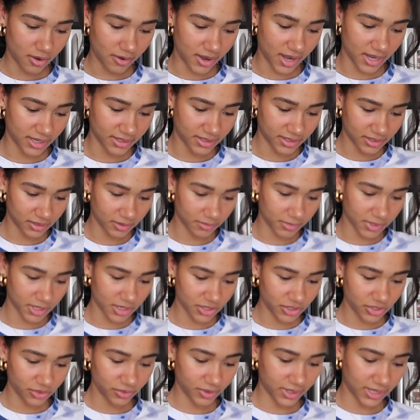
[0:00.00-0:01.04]
All right, so I'm
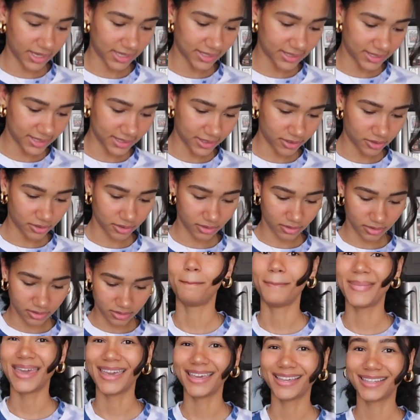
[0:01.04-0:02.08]
gonna do a nice little
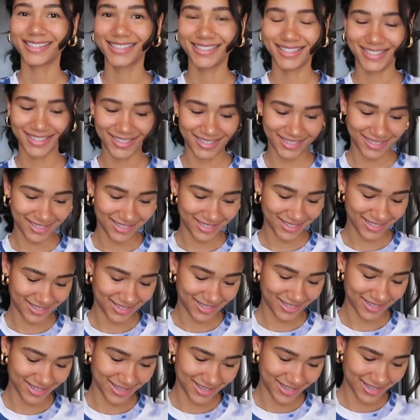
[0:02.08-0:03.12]
mix
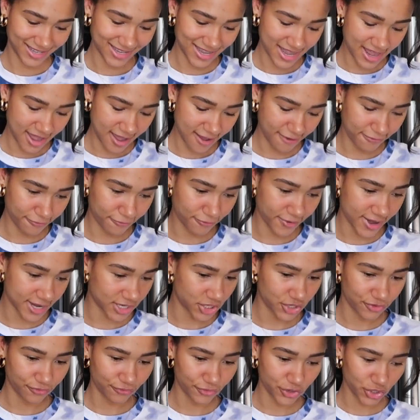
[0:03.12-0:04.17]
of
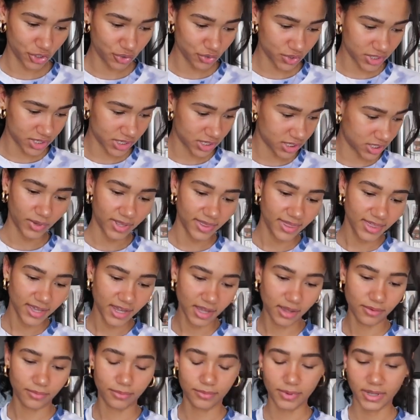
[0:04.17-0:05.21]
fresh fruit. One
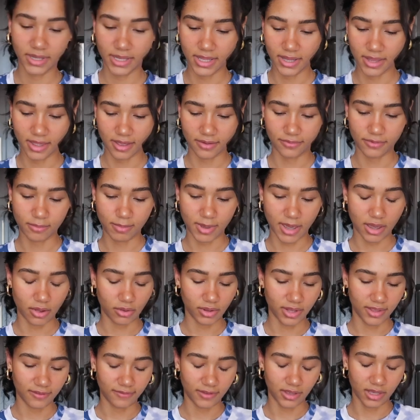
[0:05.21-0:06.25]
thing I really love
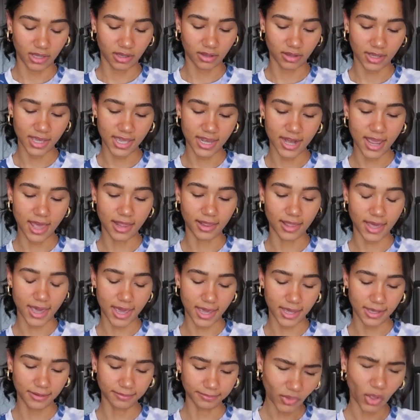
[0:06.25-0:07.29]
about living in
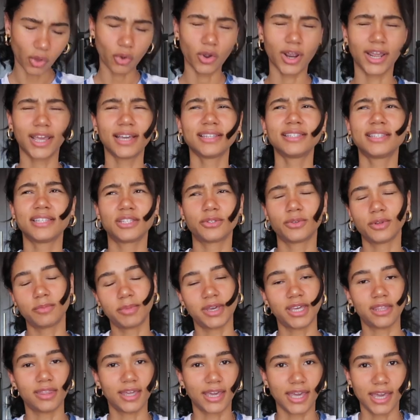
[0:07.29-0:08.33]
LA, or I guess this would
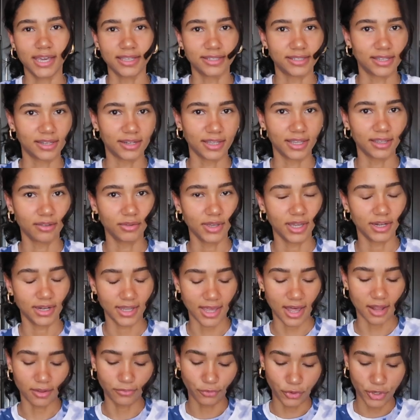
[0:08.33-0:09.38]
be the case in
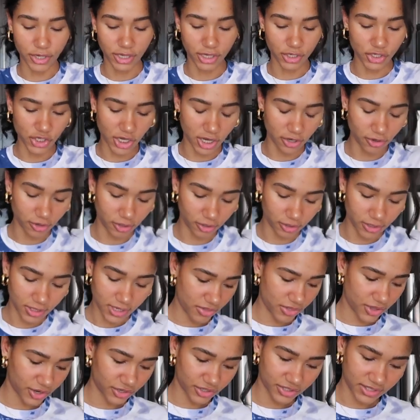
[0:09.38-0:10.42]
California,
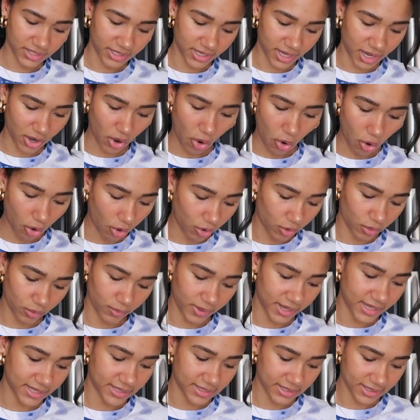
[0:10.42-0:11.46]
there's like
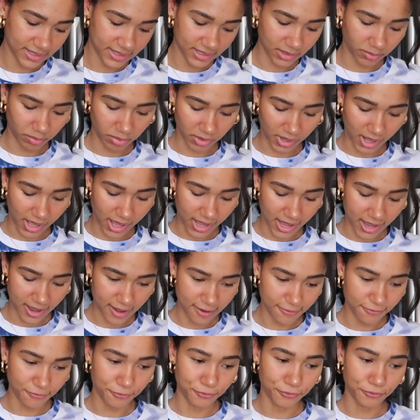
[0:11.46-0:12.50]
always a supply
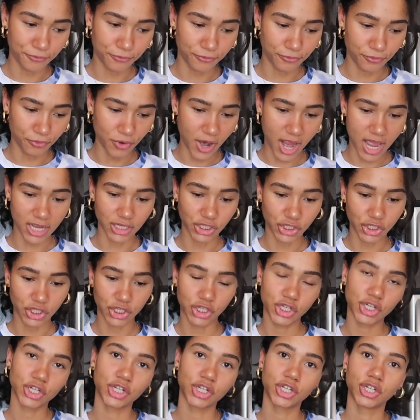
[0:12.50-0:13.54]
of
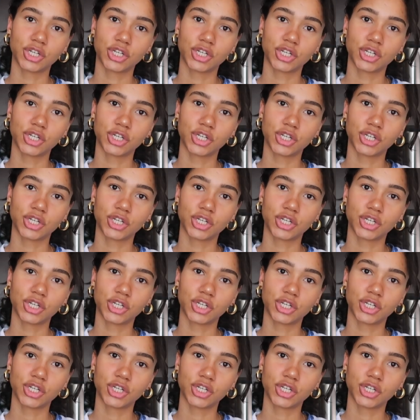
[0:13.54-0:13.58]
fresh